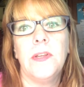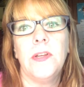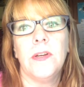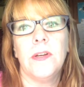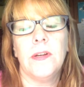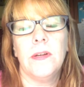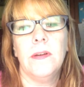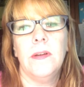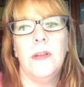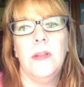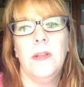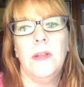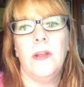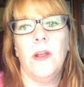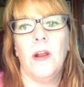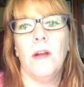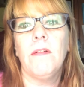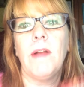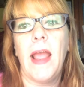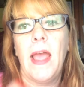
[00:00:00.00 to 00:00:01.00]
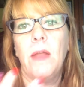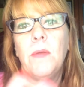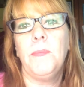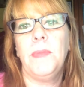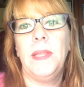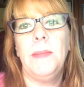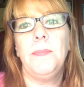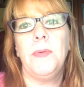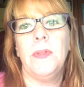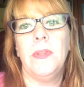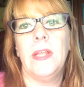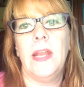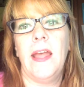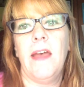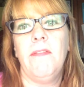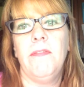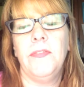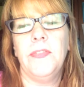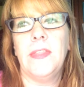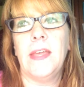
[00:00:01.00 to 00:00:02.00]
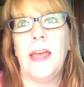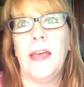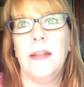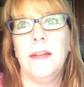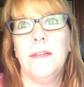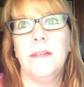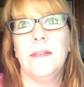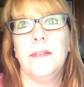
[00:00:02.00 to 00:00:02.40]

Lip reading: you're around people that have that,